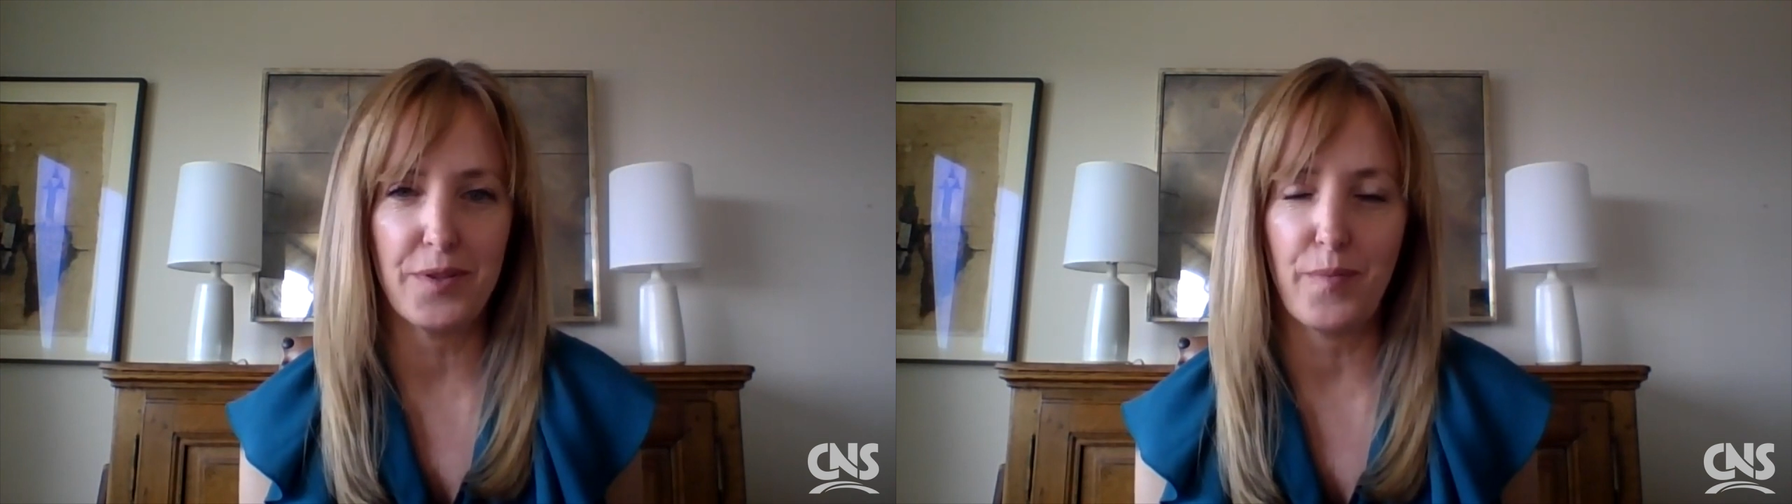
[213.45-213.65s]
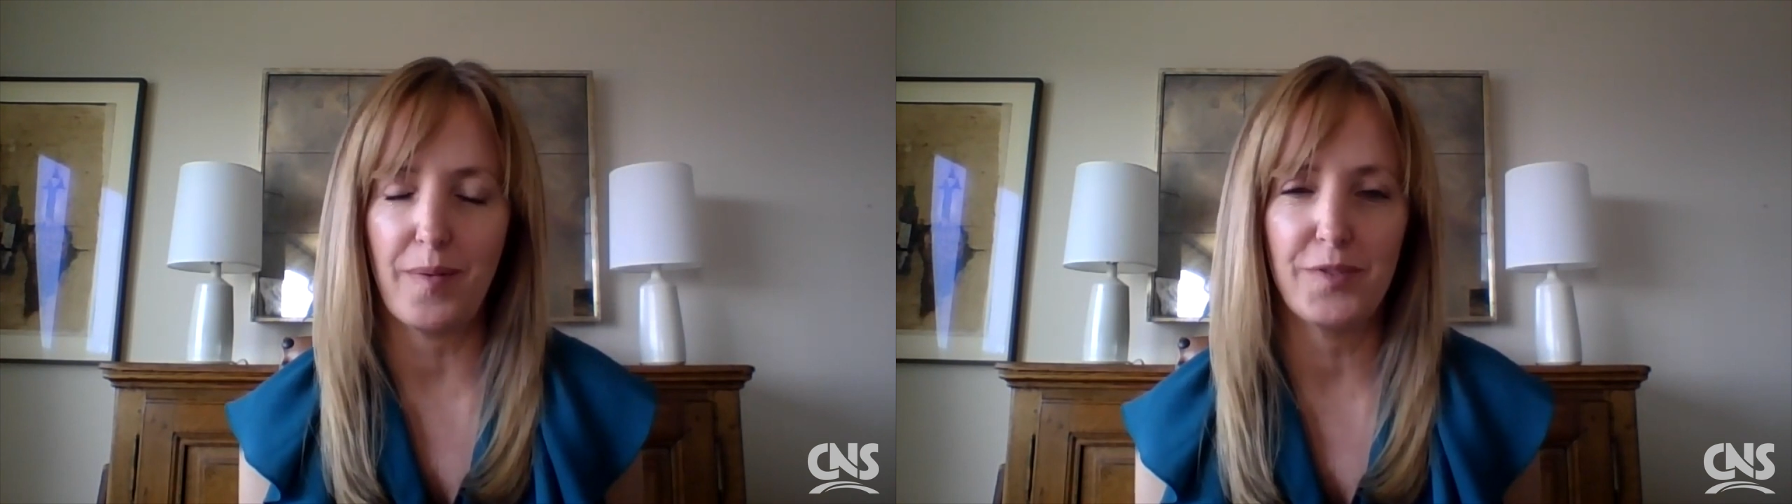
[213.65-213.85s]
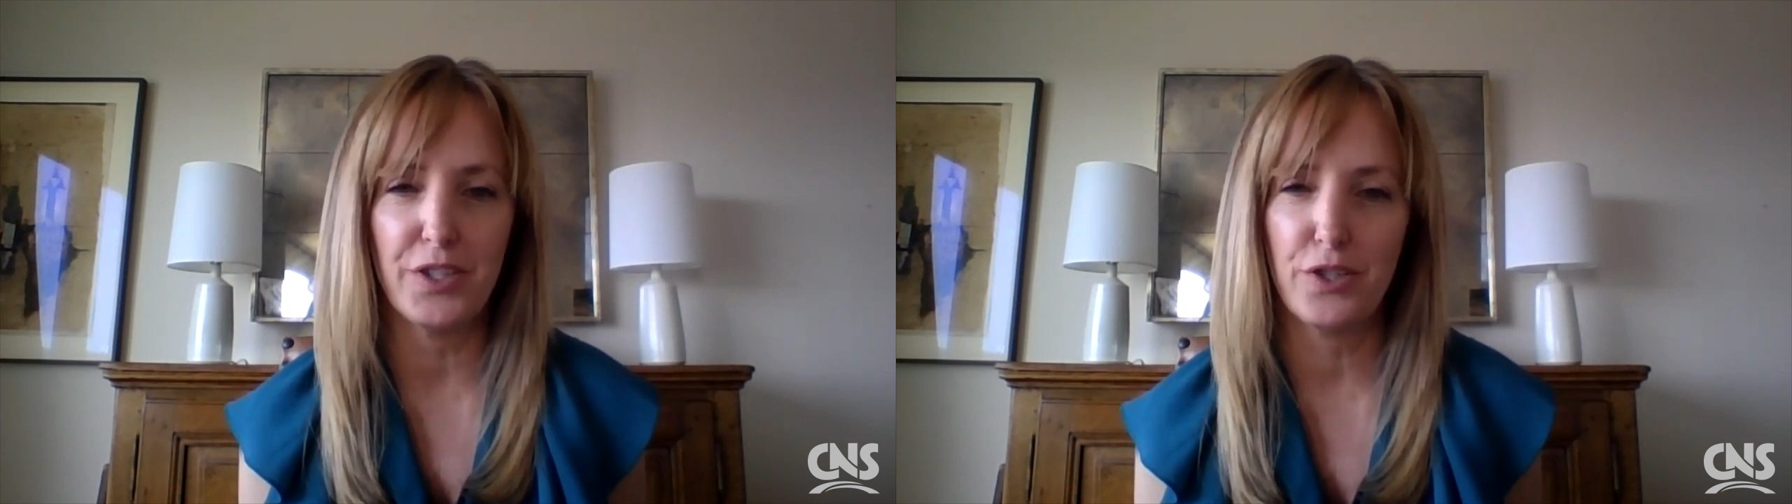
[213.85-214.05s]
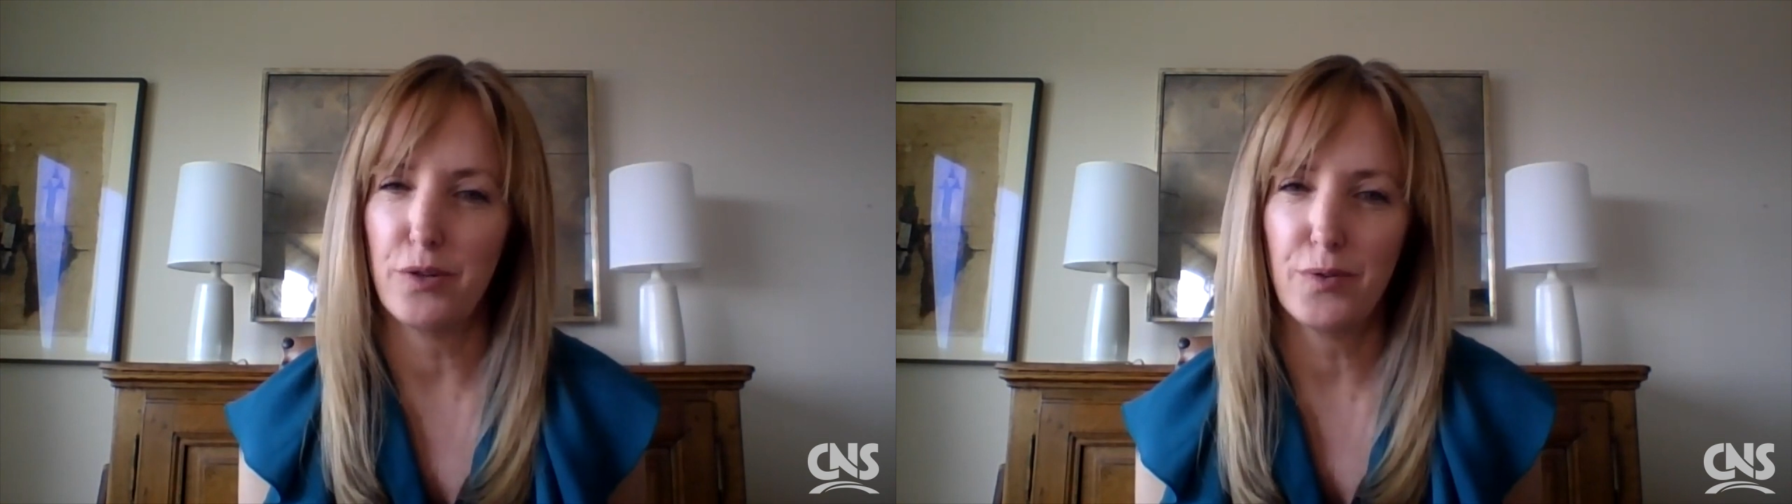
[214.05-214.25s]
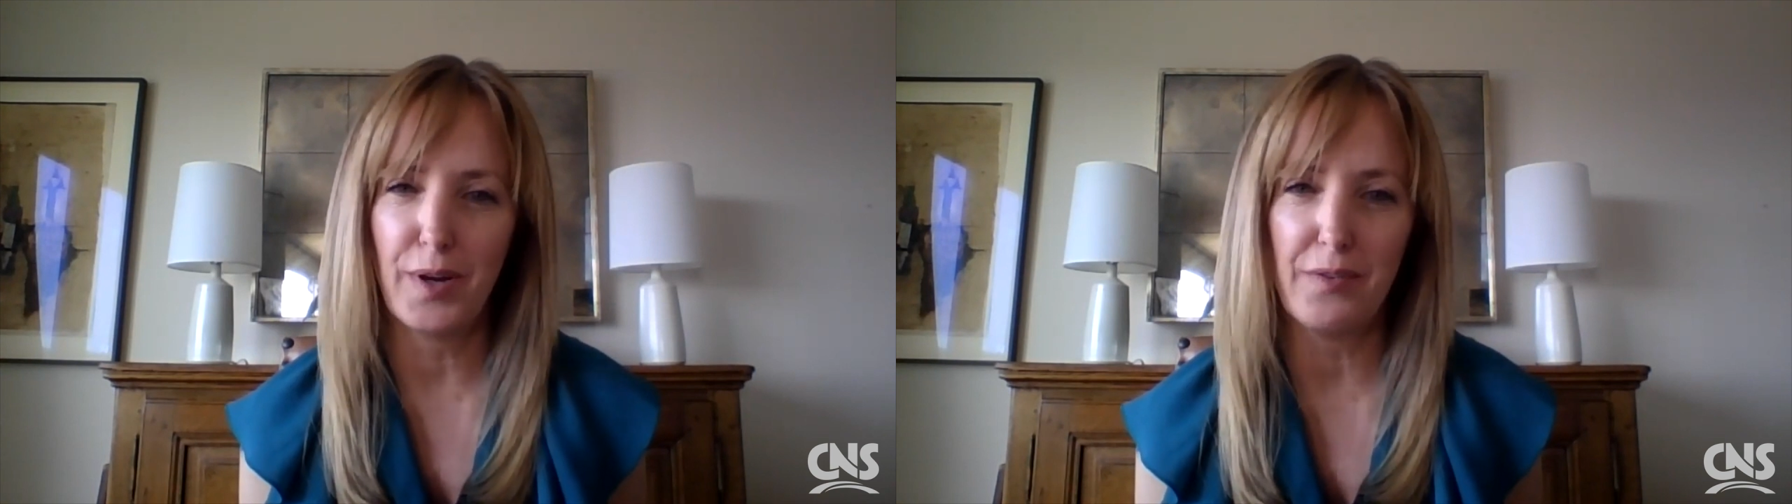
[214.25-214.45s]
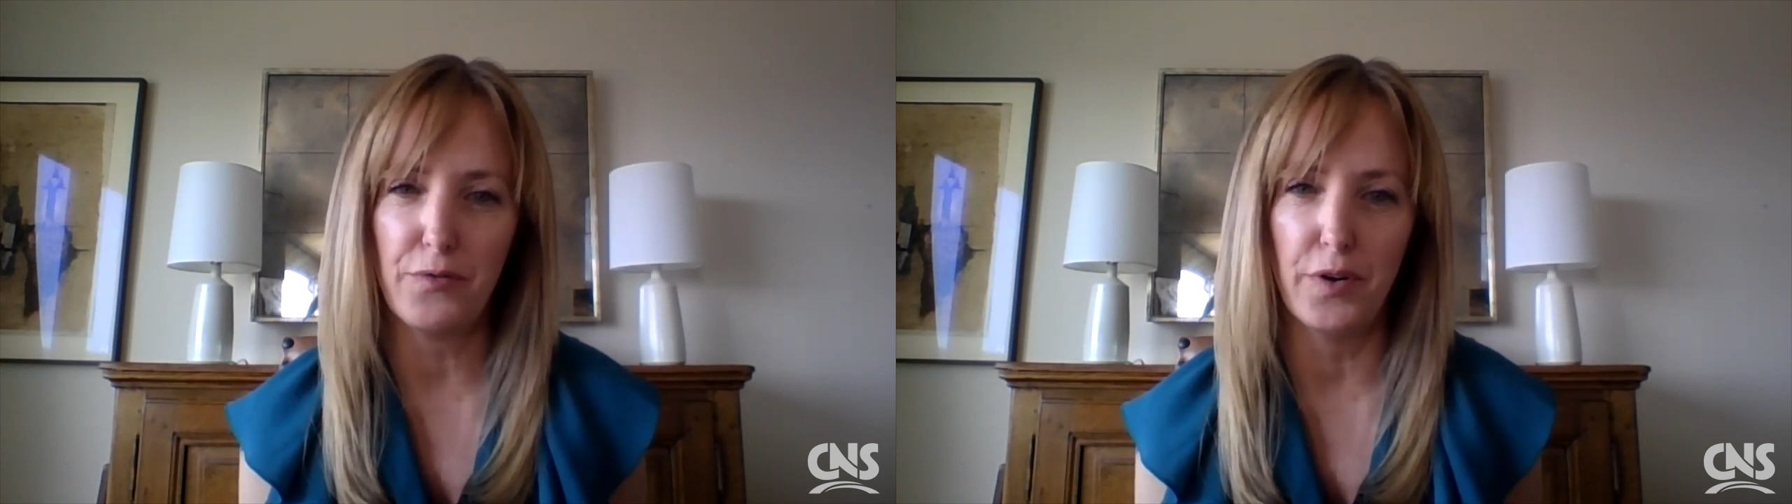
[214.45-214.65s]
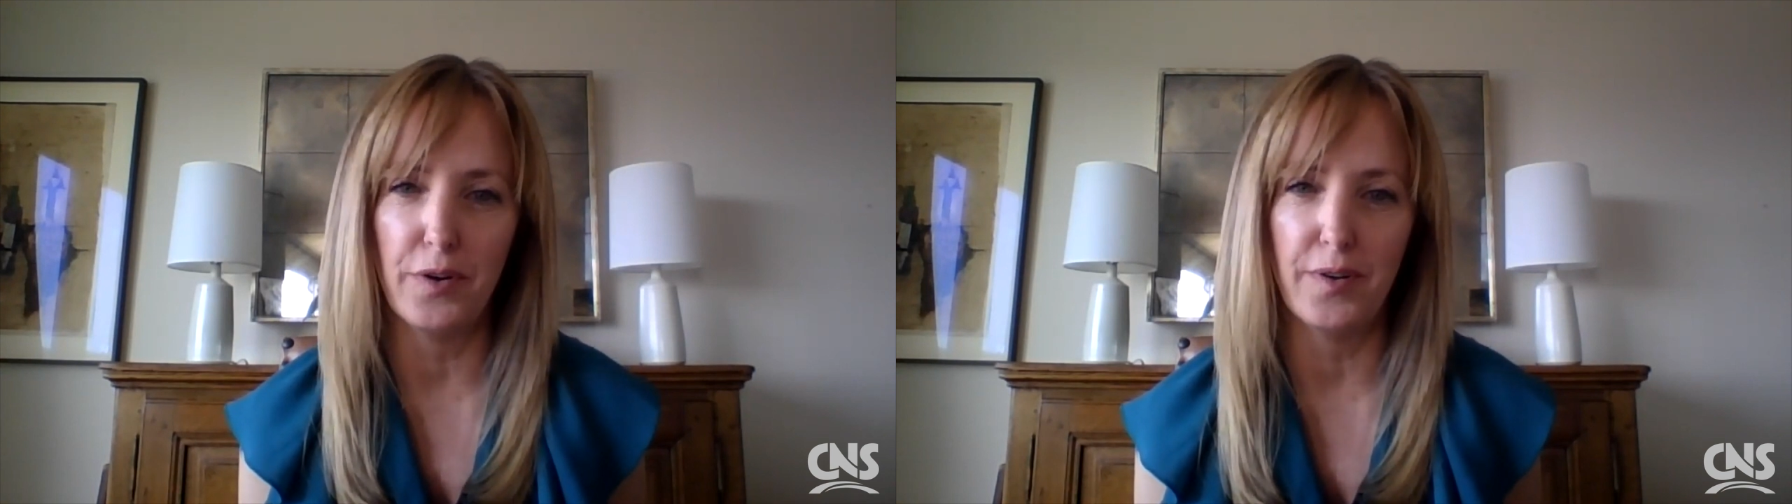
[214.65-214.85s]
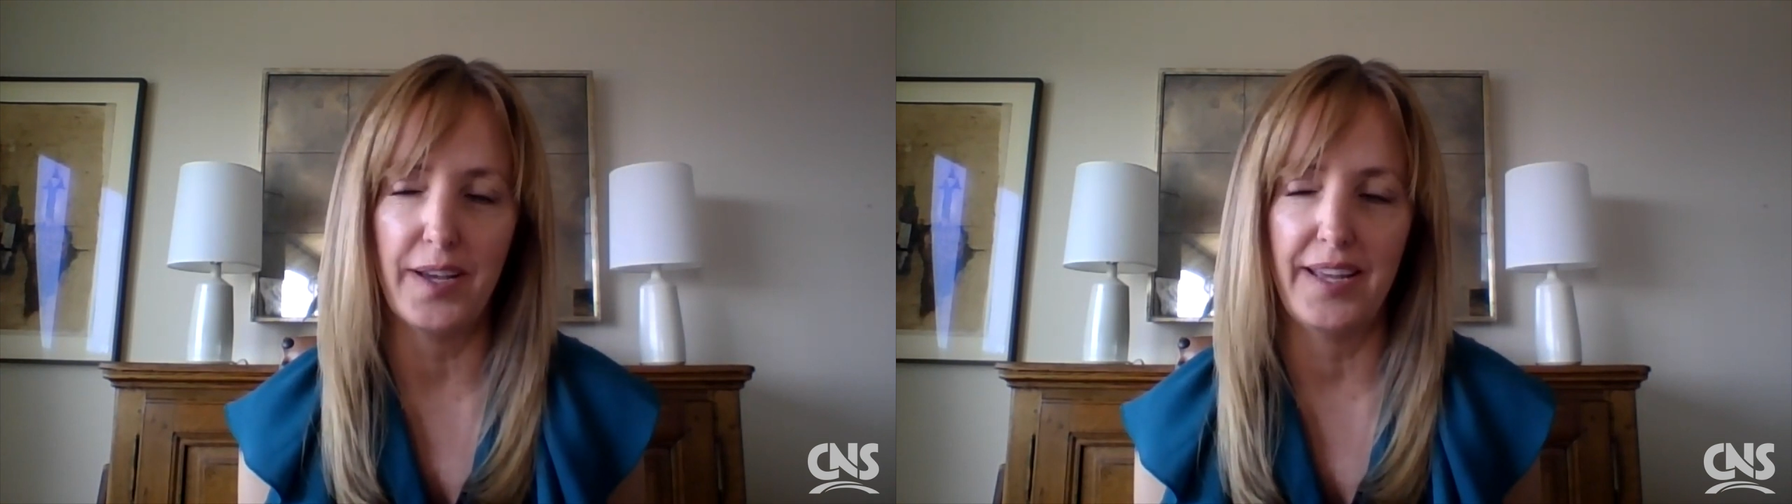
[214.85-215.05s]
I'm just so
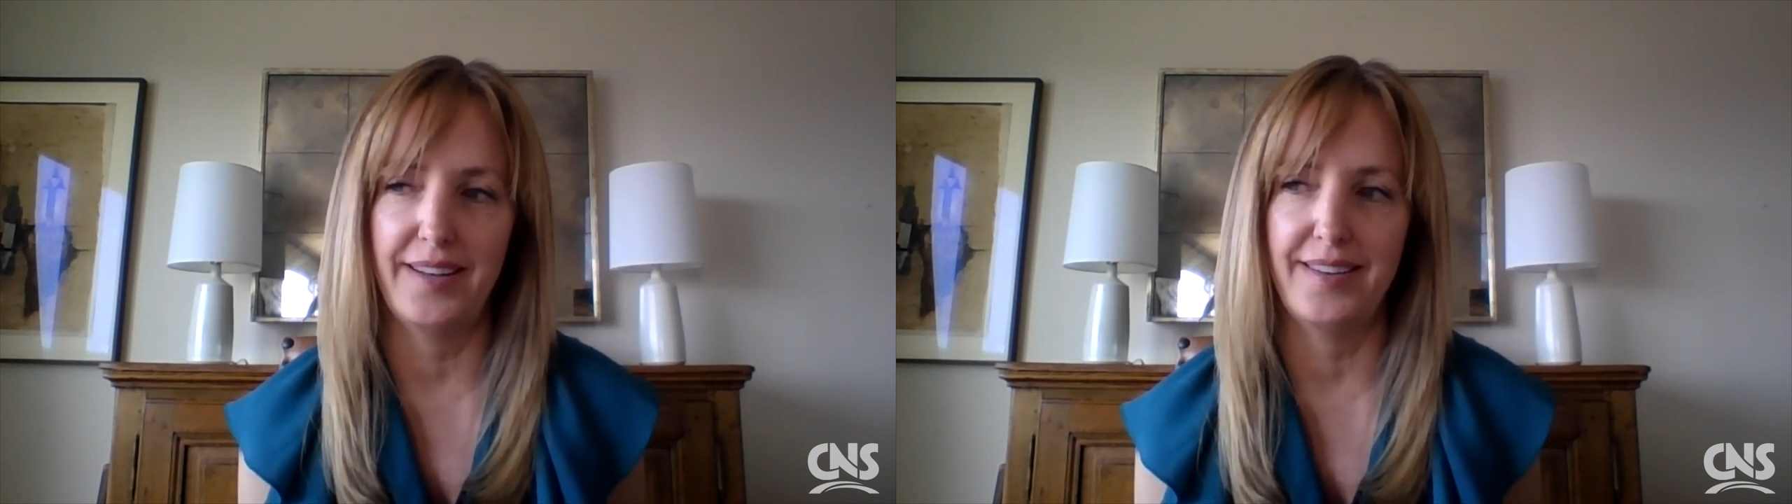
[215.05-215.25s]
grateful. And